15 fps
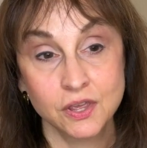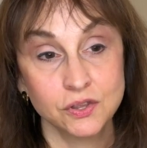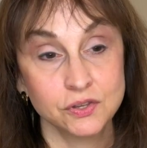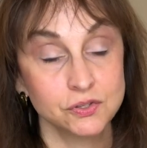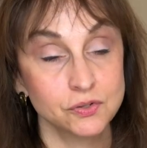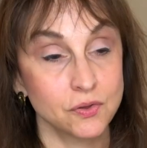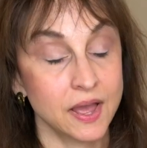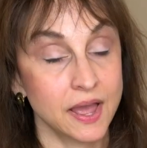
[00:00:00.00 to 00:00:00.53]

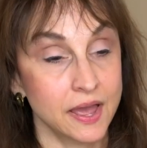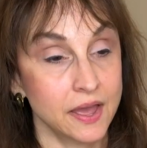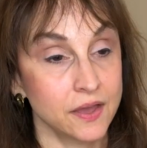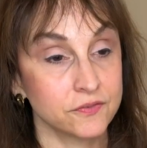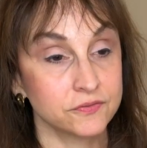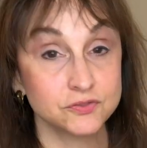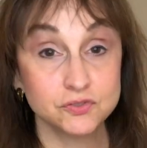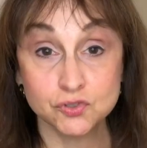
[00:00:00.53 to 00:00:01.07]
You'll
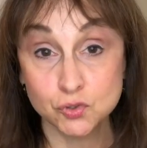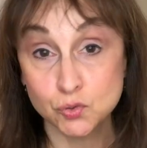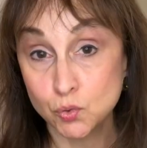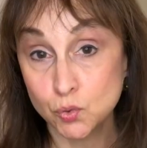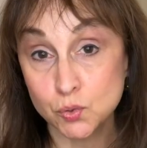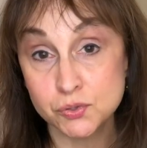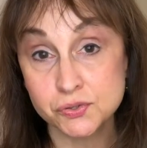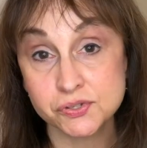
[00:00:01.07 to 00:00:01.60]
have
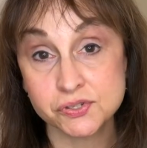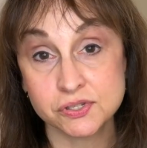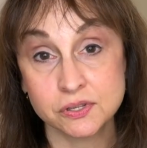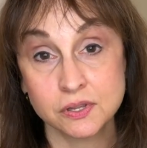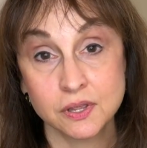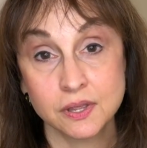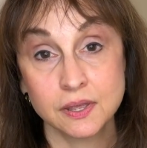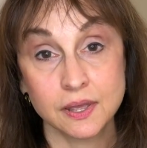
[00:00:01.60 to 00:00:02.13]
tools,
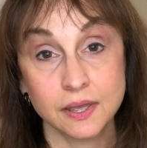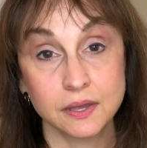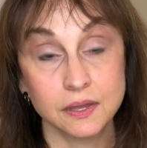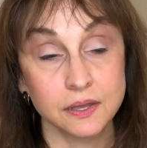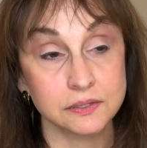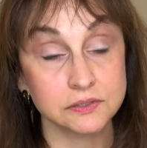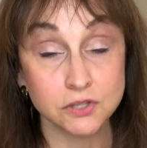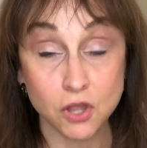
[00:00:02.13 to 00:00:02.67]

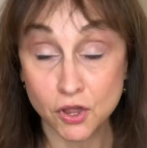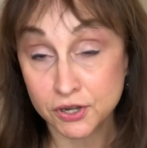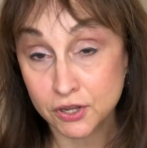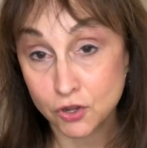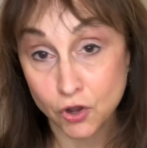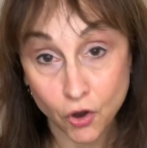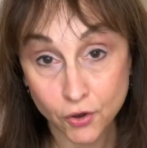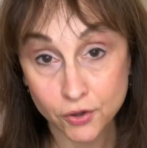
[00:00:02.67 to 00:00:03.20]
lawn and
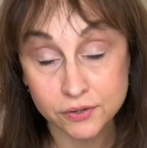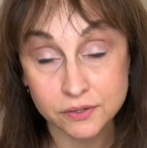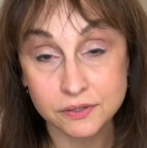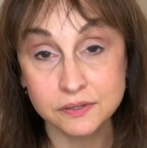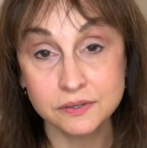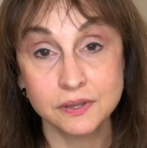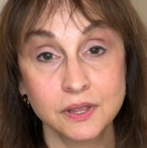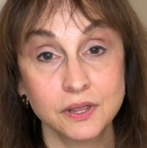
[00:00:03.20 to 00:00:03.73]
garden.